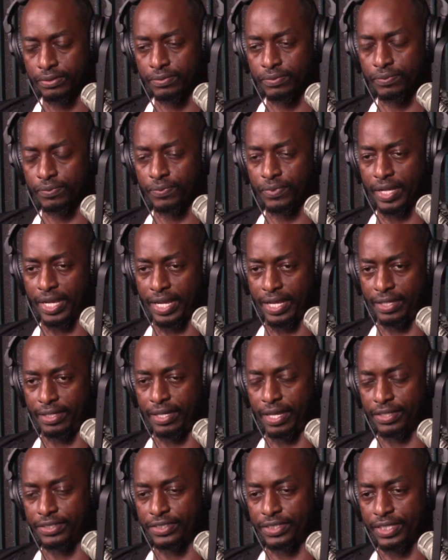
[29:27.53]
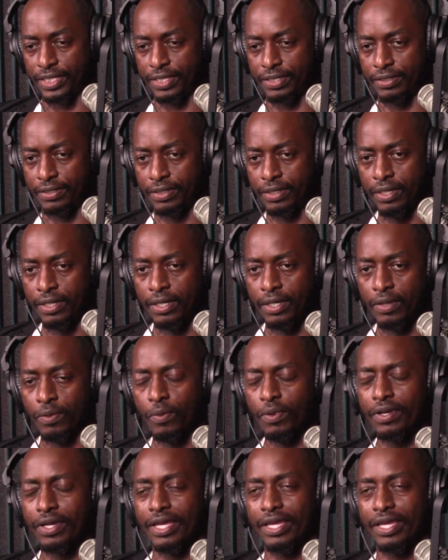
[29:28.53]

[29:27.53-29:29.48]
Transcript: Right. I see. Well,